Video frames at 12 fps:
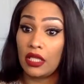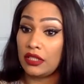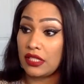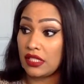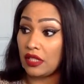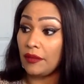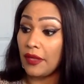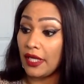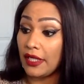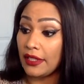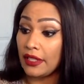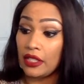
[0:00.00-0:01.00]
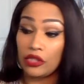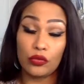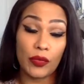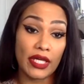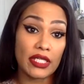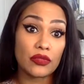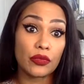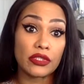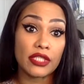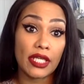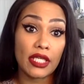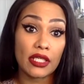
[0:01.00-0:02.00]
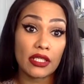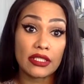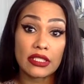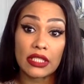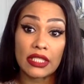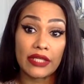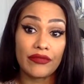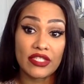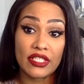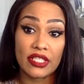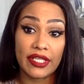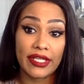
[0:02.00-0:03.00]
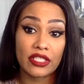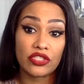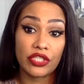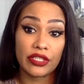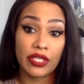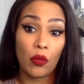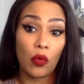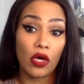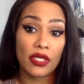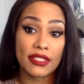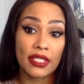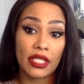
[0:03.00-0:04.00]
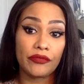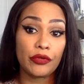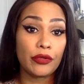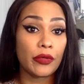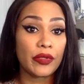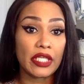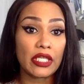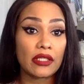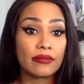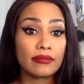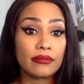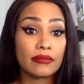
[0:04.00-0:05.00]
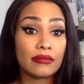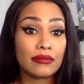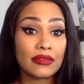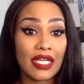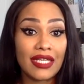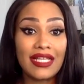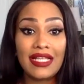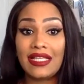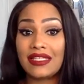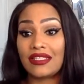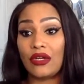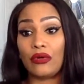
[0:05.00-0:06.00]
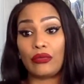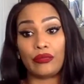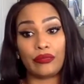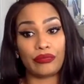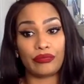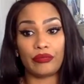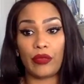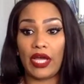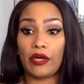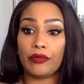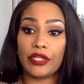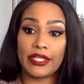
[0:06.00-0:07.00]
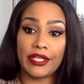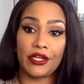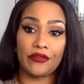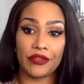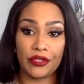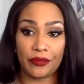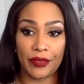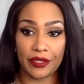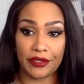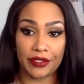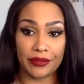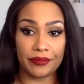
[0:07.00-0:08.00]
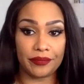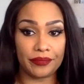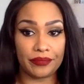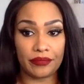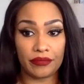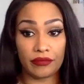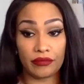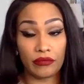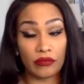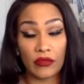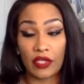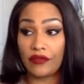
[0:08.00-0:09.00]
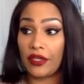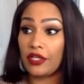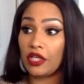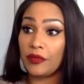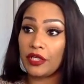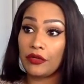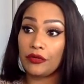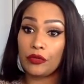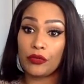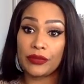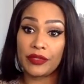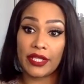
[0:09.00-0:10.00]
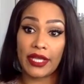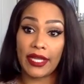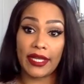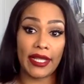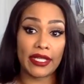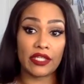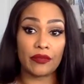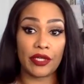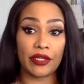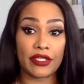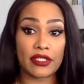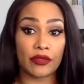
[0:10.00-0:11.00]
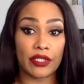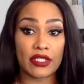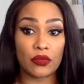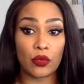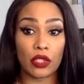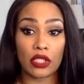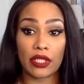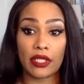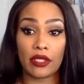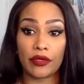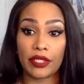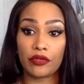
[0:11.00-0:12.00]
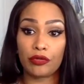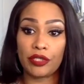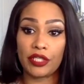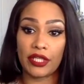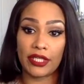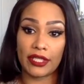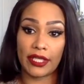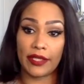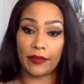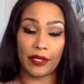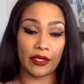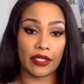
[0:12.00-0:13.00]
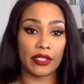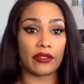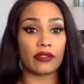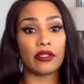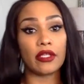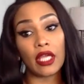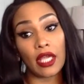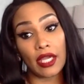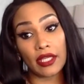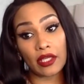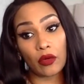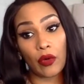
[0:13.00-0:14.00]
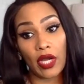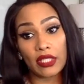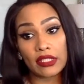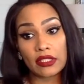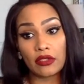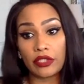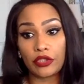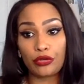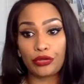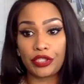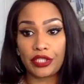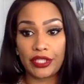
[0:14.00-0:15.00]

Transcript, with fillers: to somebody, you might as well take it. He's going to give it to the next chick that walks in if you don't get it. Okay. So I don't really care if they're married. If they coming on to women, they ain't acting married. So guess what? They're going to get treated like they ain't married either. And their wallet's going to get treated